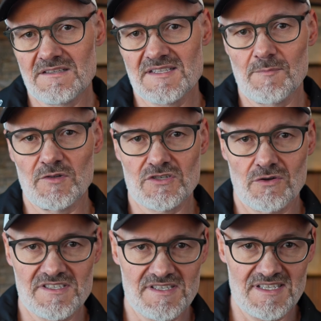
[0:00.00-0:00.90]
the temple
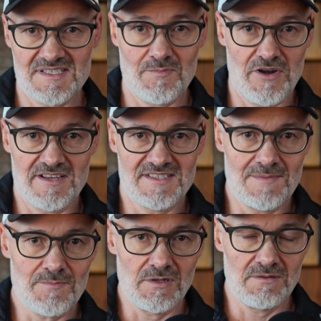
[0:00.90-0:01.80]
choice is pretty
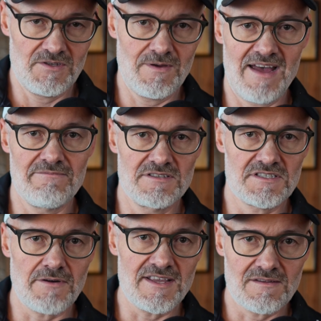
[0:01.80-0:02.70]
simple. You have
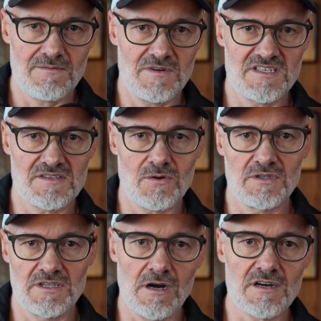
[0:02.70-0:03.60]
straight, which is
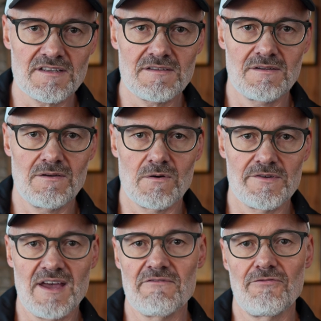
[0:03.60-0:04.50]
called dart, or
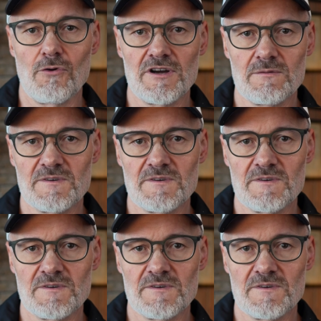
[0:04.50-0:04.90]
you have forked,